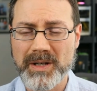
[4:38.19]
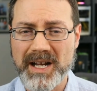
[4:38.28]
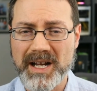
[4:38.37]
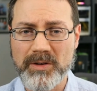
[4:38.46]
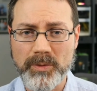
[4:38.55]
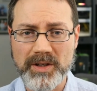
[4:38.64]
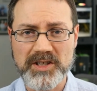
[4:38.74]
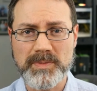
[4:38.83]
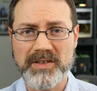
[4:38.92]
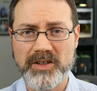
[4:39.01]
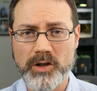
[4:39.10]
but I don't
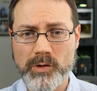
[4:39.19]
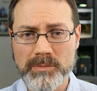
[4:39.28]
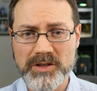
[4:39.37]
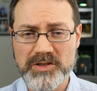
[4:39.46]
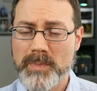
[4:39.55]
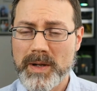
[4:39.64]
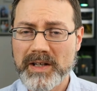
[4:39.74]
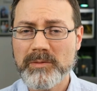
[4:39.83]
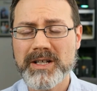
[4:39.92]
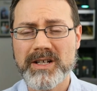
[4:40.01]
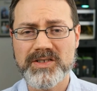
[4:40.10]
expect it to go up much, mainly
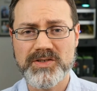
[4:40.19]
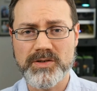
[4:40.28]
because